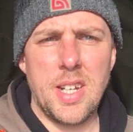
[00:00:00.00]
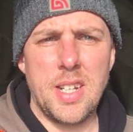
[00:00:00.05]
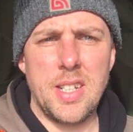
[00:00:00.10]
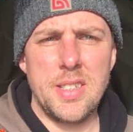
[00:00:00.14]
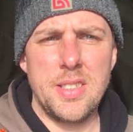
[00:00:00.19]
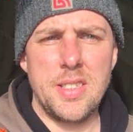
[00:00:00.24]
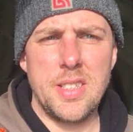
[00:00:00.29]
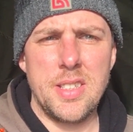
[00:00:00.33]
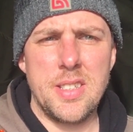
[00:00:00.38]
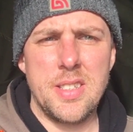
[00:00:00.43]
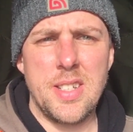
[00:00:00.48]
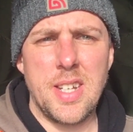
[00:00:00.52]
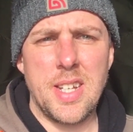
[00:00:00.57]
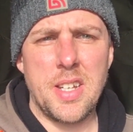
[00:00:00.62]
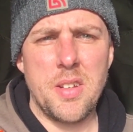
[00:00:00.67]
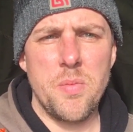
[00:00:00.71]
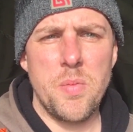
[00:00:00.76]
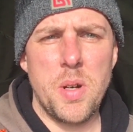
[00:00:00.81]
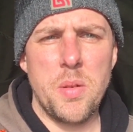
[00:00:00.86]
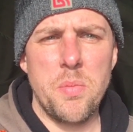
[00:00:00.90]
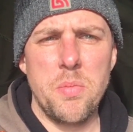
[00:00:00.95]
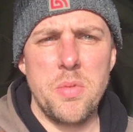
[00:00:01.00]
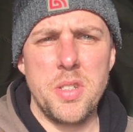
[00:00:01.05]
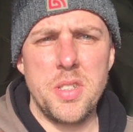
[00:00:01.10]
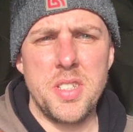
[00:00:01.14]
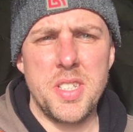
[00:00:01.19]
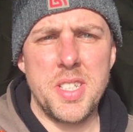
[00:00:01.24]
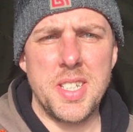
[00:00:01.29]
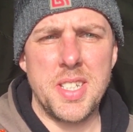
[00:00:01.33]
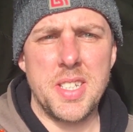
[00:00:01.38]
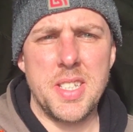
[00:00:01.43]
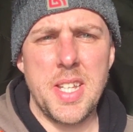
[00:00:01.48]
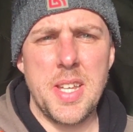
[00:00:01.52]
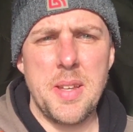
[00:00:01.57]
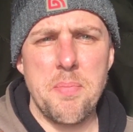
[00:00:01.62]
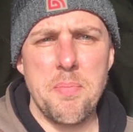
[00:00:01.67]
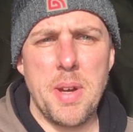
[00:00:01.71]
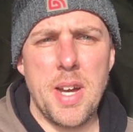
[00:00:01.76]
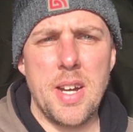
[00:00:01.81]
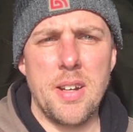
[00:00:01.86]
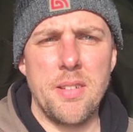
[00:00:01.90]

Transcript: and the second one was £16